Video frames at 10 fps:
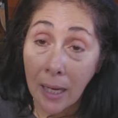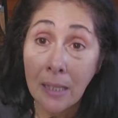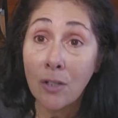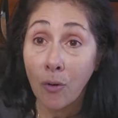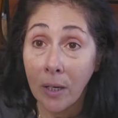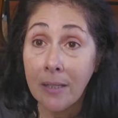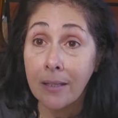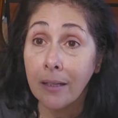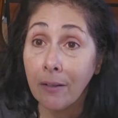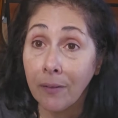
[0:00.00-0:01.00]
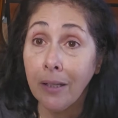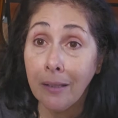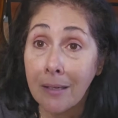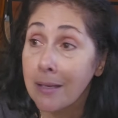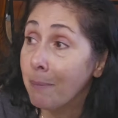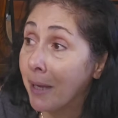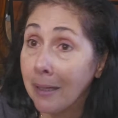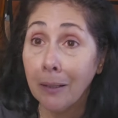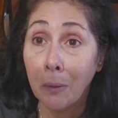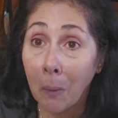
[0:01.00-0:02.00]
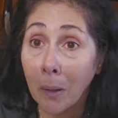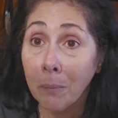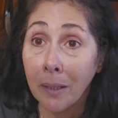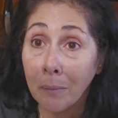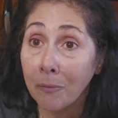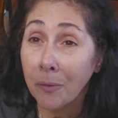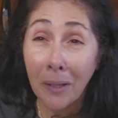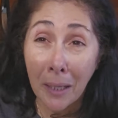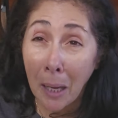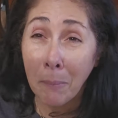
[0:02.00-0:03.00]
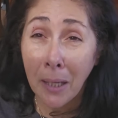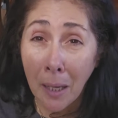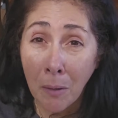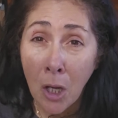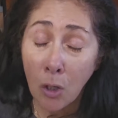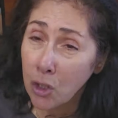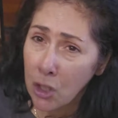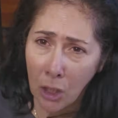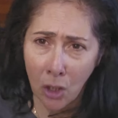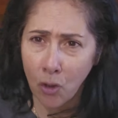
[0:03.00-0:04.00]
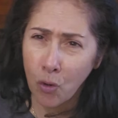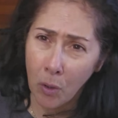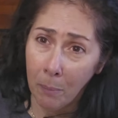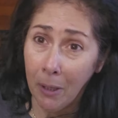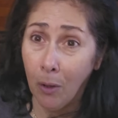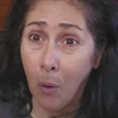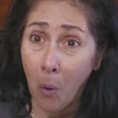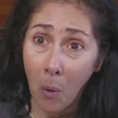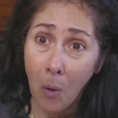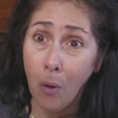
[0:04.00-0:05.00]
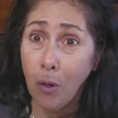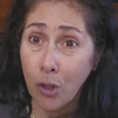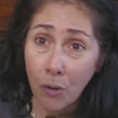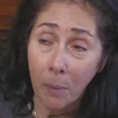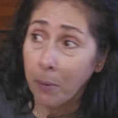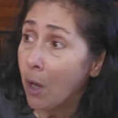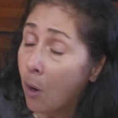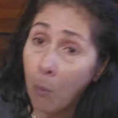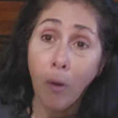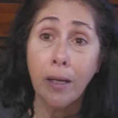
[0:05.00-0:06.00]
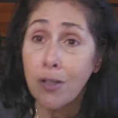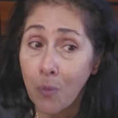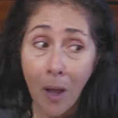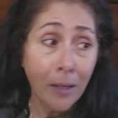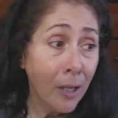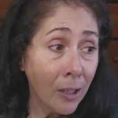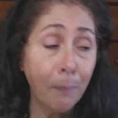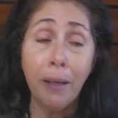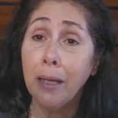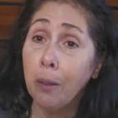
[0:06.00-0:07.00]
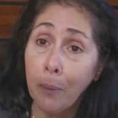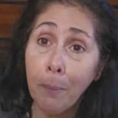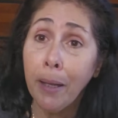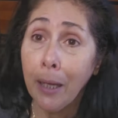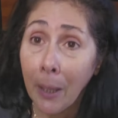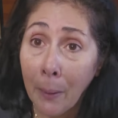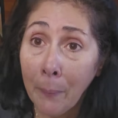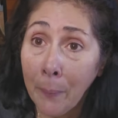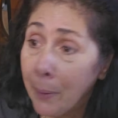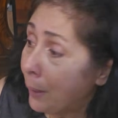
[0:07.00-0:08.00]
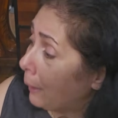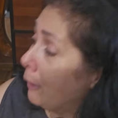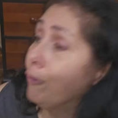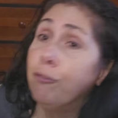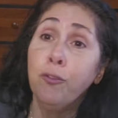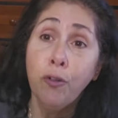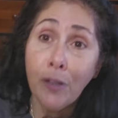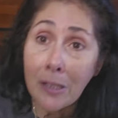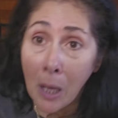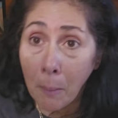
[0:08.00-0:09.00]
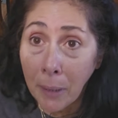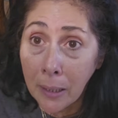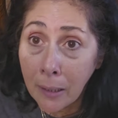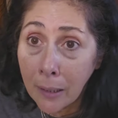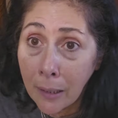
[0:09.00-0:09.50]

he's crazy if he thinks I'm getting in a car with him for like how many hours, because he's like, this is going to be a long trip. Well, guess what? You better get a Winnebago. Foofy's coming.